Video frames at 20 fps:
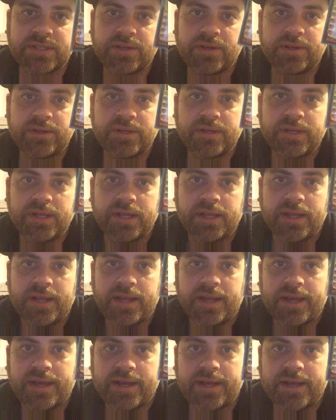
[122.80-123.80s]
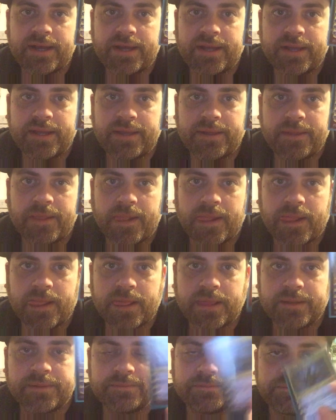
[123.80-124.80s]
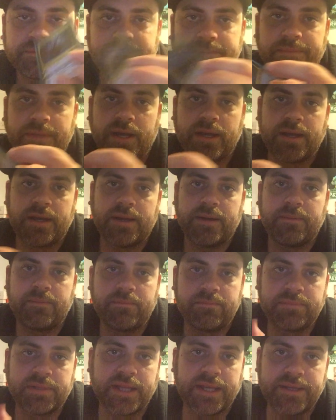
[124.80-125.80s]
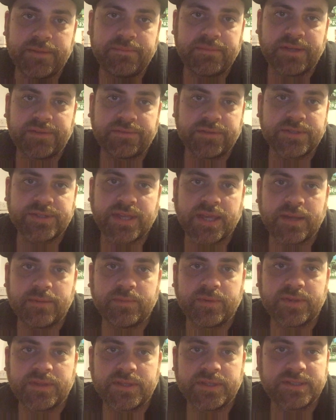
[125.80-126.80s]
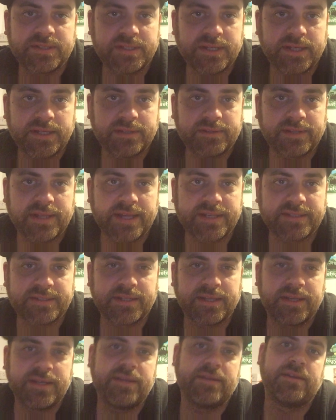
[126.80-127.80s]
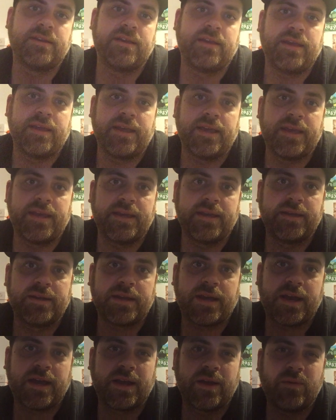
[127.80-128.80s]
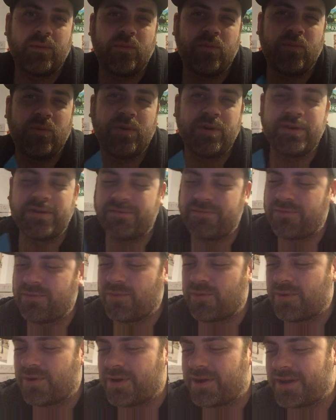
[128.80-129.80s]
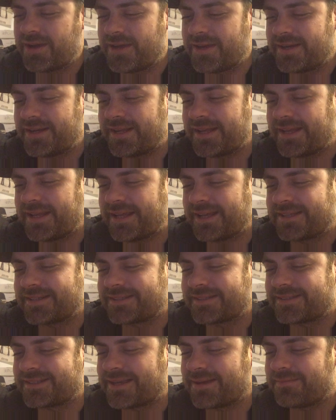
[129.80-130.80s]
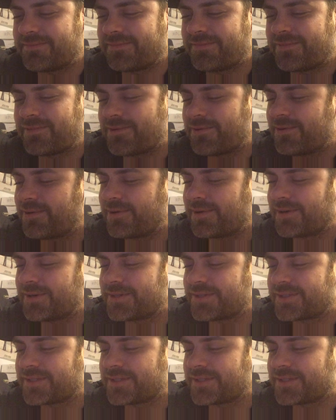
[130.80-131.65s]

card. I played my first game with this deck last night, and I would have won except for